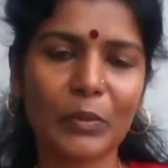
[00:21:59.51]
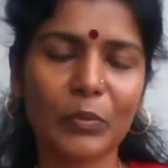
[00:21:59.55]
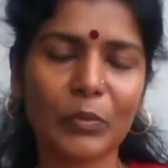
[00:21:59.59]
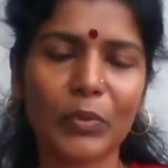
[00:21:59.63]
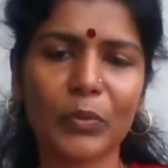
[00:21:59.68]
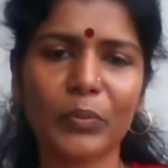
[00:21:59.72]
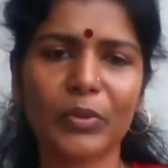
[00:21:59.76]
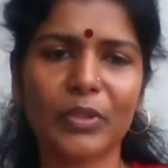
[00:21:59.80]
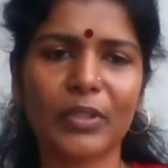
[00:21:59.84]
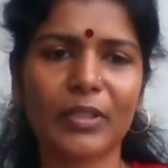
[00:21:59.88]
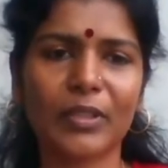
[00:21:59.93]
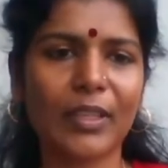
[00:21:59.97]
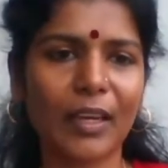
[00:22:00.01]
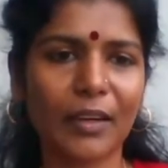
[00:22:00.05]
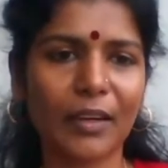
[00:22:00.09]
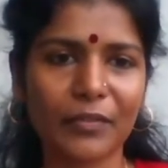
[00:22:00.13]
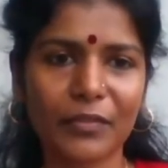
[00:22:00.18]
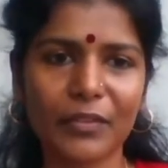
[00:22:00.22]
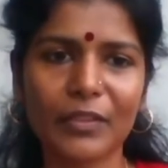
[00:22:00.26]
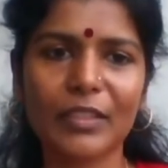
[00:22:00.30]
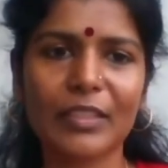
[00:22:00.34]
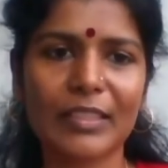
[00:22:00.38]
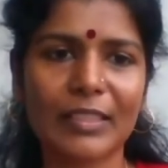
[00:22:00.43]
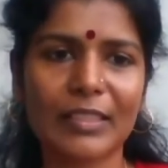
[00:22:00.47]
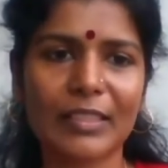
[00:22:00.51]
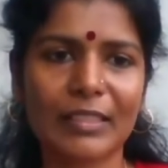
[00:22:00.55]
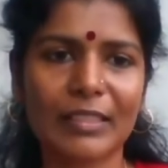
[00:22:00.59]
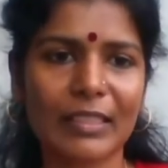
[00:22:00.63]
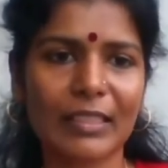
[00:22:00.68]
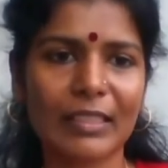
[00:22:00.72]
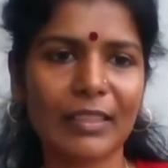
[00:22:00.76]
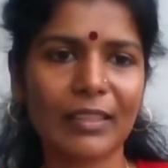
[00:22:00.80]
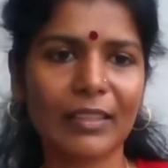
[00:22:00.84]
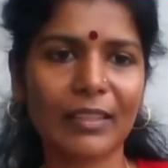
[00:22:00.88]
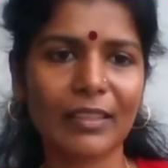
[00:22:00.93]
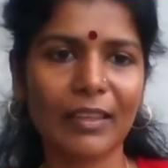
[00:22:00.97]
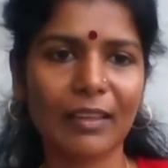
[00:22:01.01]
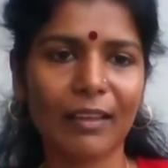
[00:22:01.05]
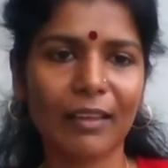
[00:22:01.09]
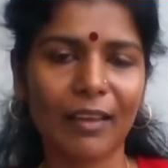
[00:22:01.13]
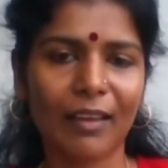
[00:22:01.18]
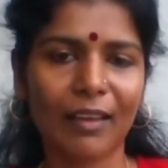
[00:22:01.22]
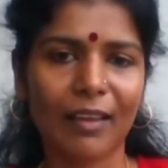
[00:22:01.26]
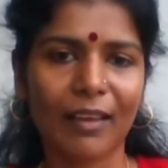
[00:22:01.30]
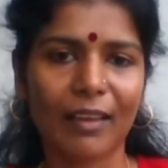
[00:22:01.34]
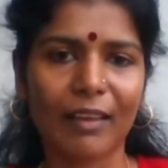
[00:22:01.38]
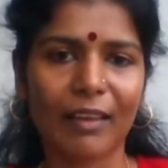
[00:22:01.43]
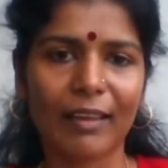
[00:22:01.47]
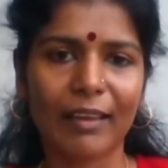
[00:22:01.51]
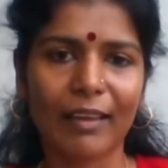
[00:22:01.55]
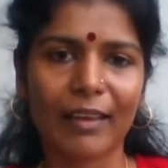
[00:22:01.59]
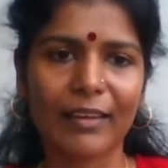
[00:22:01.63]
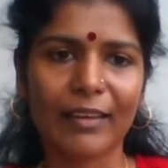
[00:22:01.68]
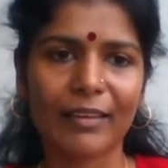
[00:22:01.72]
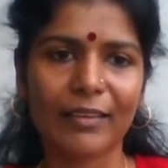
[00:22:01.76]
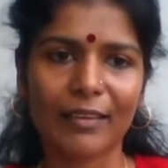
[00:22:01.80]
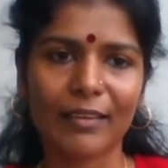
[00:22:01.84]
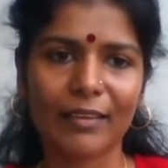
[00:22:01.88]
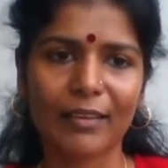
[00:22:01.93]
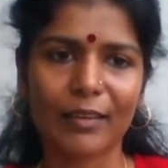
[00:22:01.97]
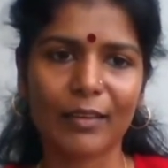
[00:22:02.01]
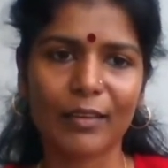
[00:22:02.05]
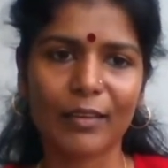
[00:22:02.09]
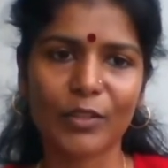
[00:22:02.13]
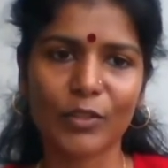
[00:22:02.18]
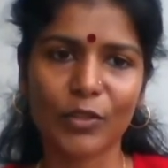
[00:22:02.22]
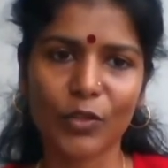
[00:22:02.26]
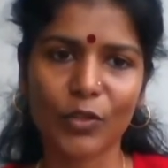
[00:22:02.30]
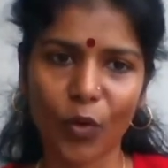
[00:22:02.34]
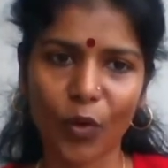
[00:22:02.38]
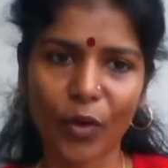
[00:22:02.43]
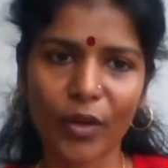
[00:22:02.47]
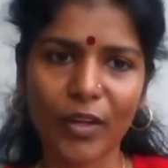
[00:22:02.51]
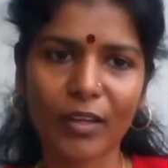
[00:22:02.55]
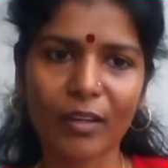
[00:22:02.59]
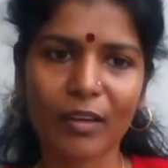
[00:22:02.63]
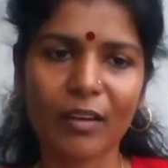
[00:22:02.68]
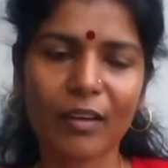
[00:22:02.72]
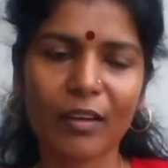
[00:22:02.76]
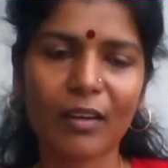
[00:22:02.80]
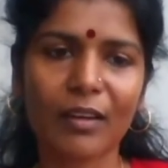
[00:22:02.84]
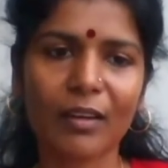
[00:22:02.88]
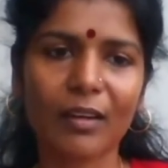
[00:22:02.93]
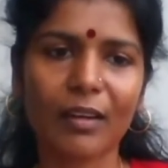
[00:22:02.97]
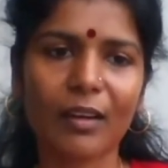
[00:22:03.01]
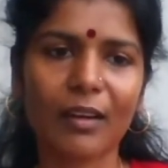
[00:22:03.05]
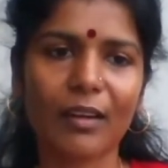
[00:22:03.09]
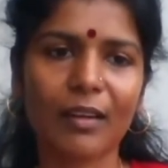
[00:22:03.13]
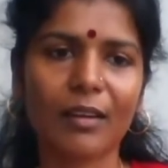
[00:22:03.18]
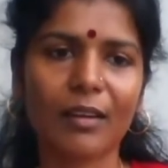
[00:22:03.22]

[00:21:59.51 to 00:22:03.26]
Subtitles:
We would love to see it, and join our